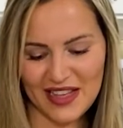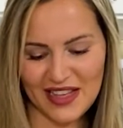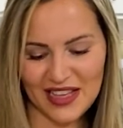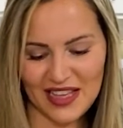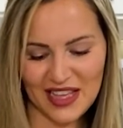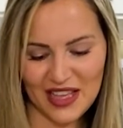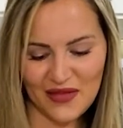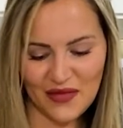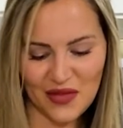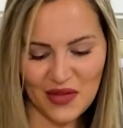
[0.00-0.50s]

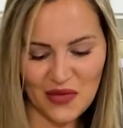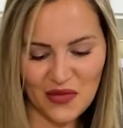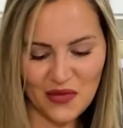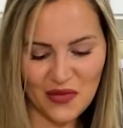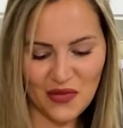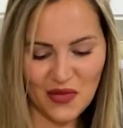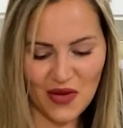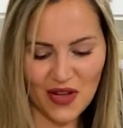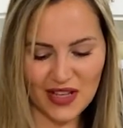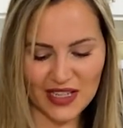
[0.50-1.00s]
if you
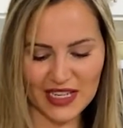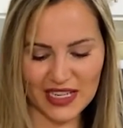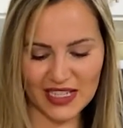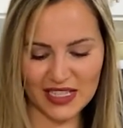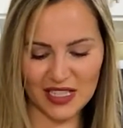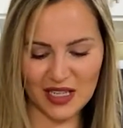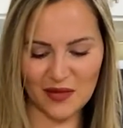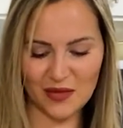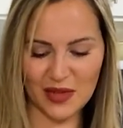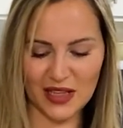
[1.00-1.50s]
want it
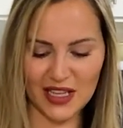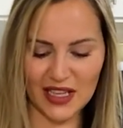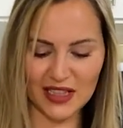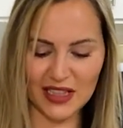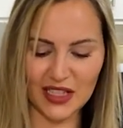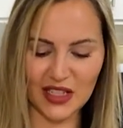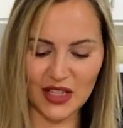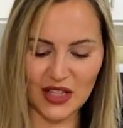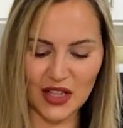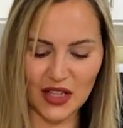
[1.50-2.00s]
to be a
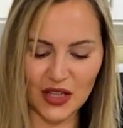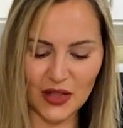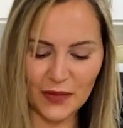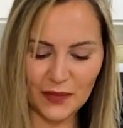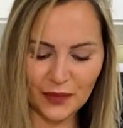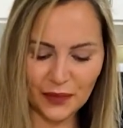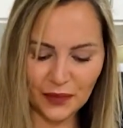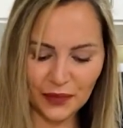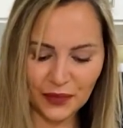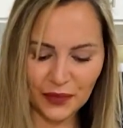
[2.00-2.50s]
little
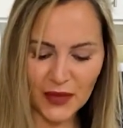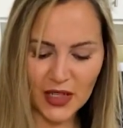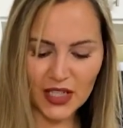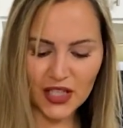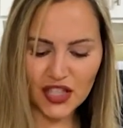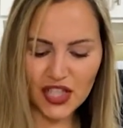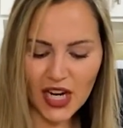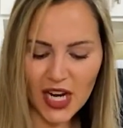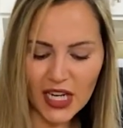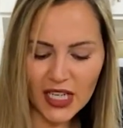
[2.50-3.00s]

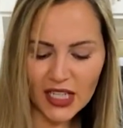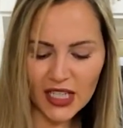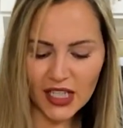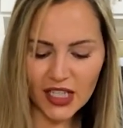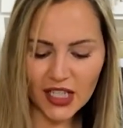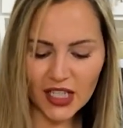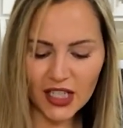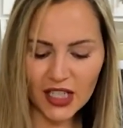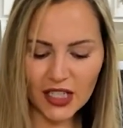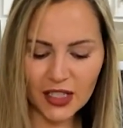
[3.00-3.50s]

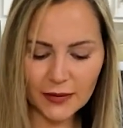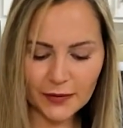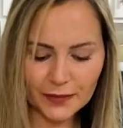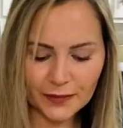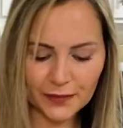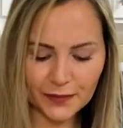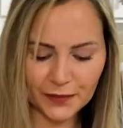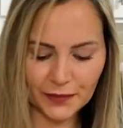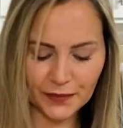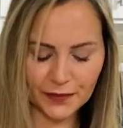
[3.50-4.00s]
chunkier,
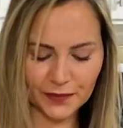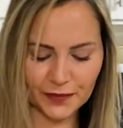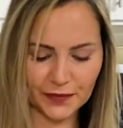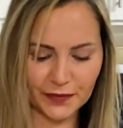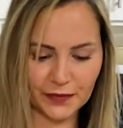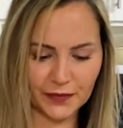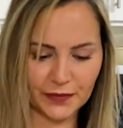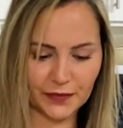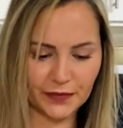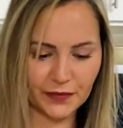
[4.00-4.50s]

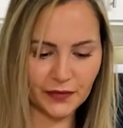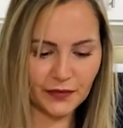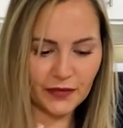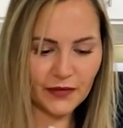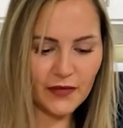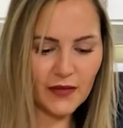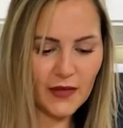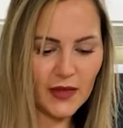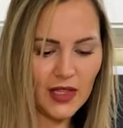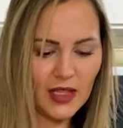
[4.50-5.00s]

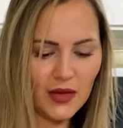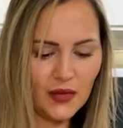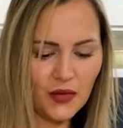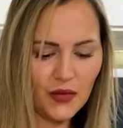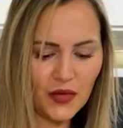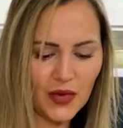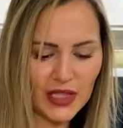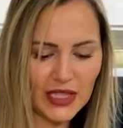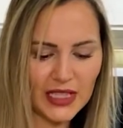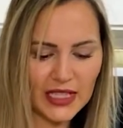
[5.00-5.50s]

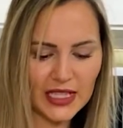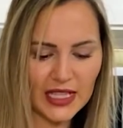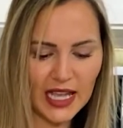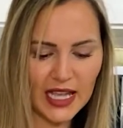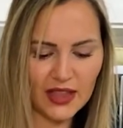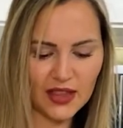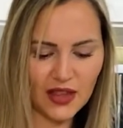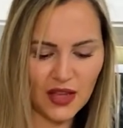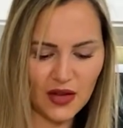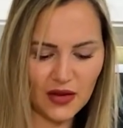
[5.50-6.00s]
really
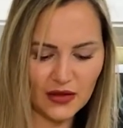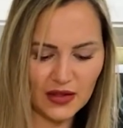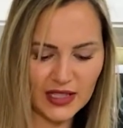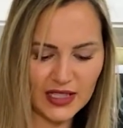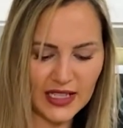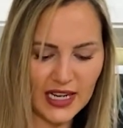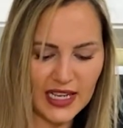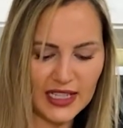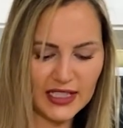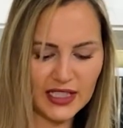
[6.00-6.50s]
get those
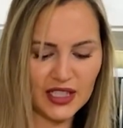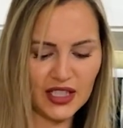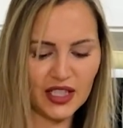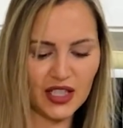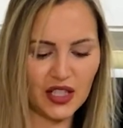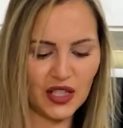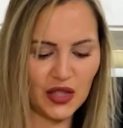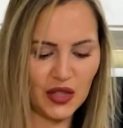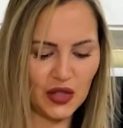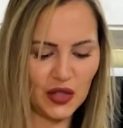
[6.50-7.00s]
nice
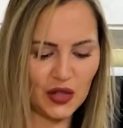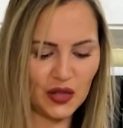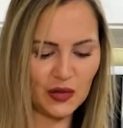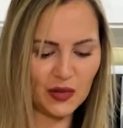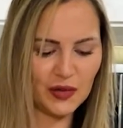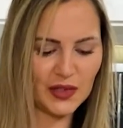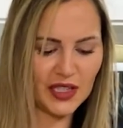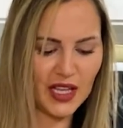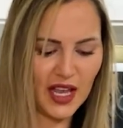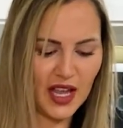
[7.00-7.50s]

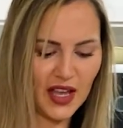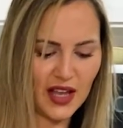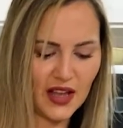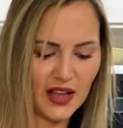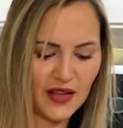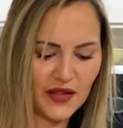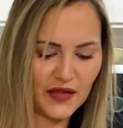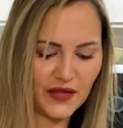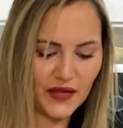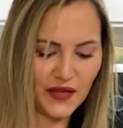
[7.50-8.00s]
cubes
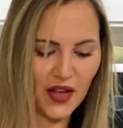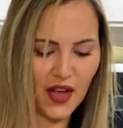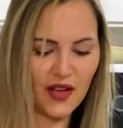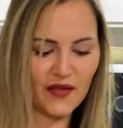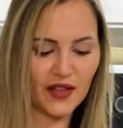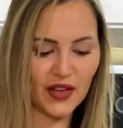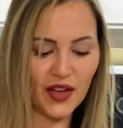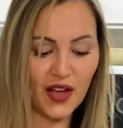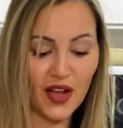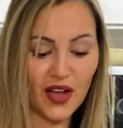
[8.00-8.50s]
of
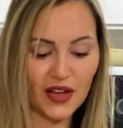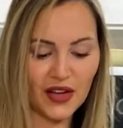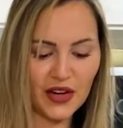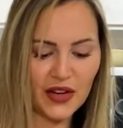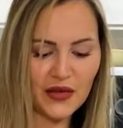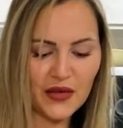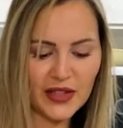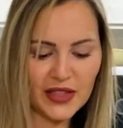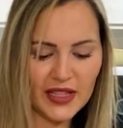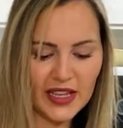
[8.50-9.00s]

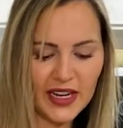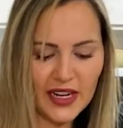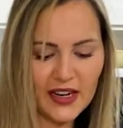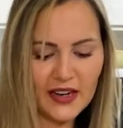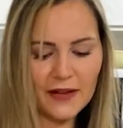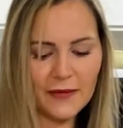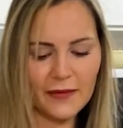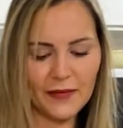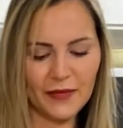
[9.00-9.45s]
avocado in there,